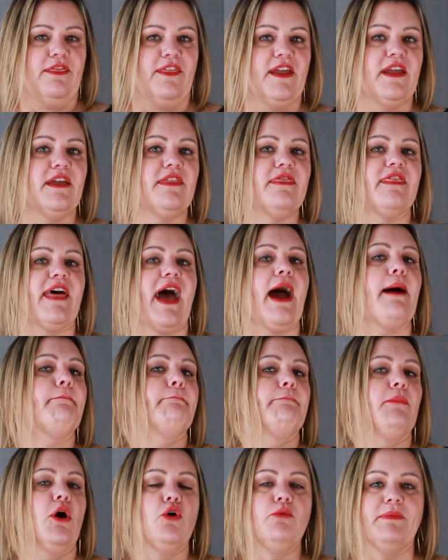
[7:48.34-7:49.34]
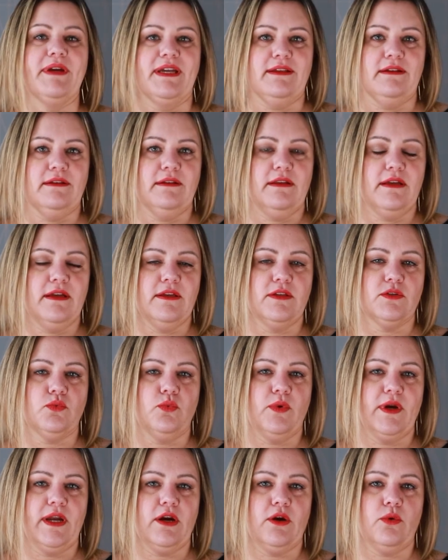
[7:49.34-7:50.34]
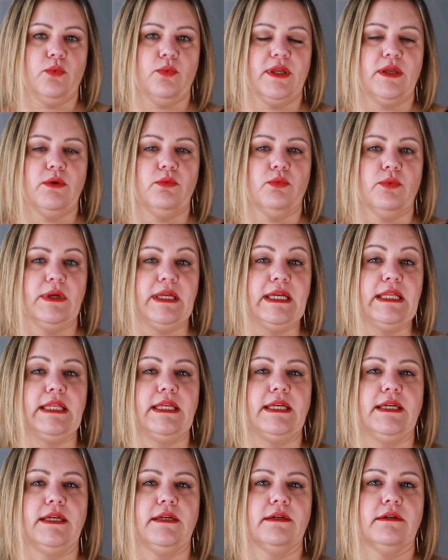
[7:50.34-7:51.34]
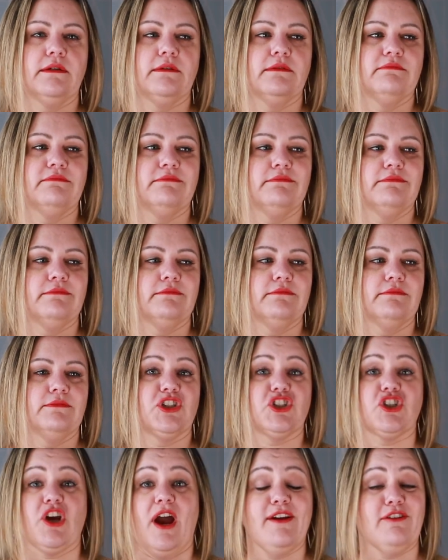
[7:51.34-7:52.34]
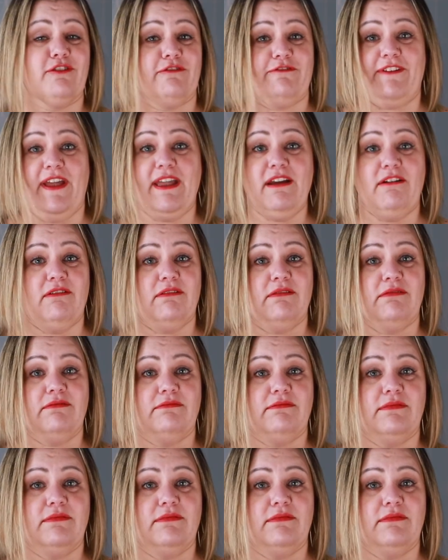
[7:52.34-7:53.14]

in that moment is where we really shine or fail.